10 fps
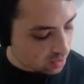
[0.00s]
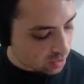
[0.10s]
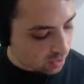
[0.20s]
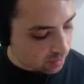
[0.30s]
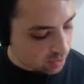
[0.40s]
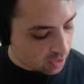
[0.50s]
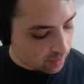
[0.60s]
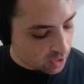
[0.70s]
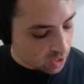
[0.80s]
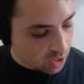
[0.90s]
Look, I think I'm
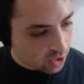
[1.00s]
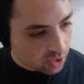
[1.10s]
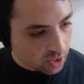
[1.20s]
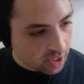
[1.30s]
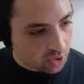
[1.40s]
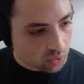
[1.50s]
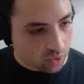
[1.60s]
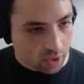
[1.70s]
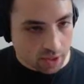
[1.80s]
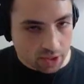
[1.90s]
getting a good handle
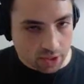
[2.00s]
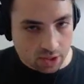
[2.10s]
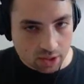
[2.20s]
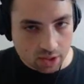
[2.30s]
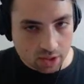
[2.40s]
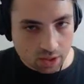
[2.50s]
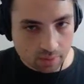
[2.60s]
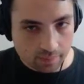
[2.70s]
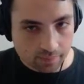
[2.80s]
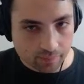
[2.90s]
on this
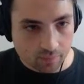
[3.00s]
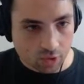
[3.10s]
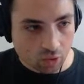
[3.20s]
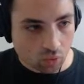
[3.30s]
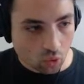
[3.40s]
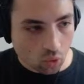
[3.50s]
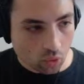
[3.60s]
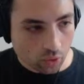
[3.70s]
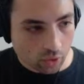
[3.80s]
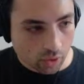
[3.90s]
roll
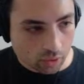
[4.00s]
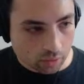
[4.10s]
here.